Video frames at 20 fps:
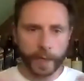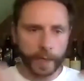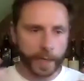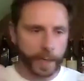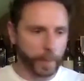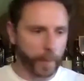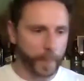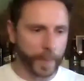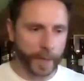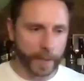and
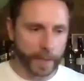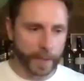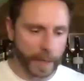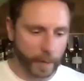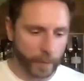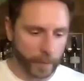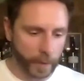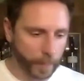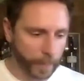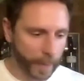keep a bit of that
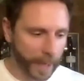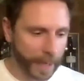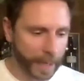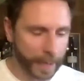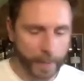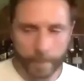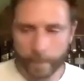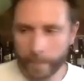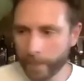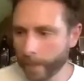on your
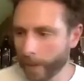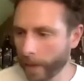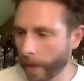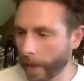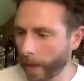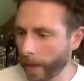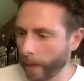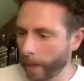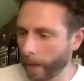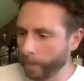palate
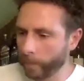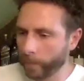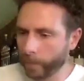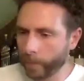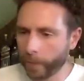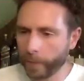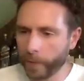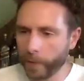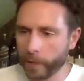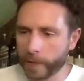for
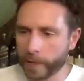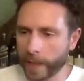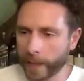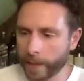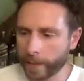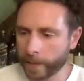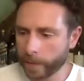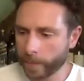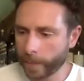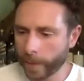a few seconds.